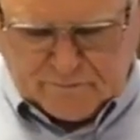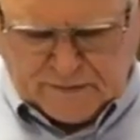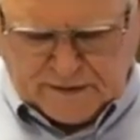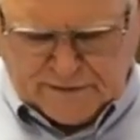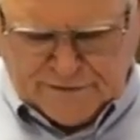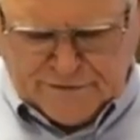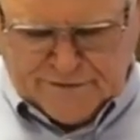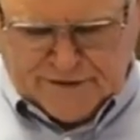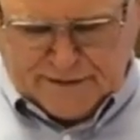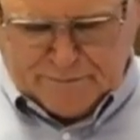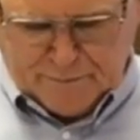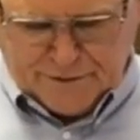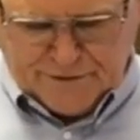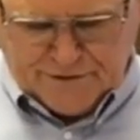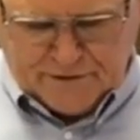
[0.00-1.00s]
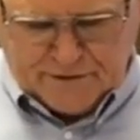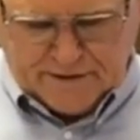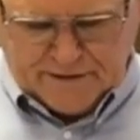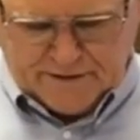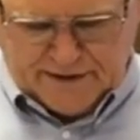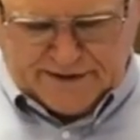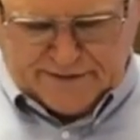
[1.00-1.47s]
It's Numbers
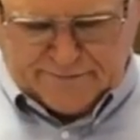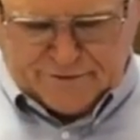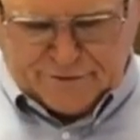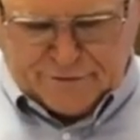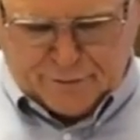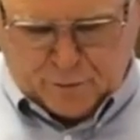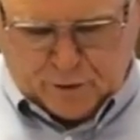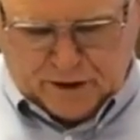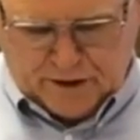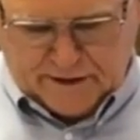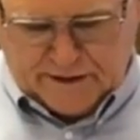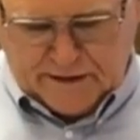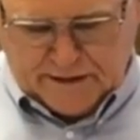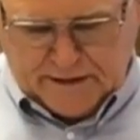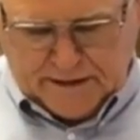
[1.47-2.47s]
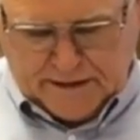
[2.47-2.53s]
10, verse 1.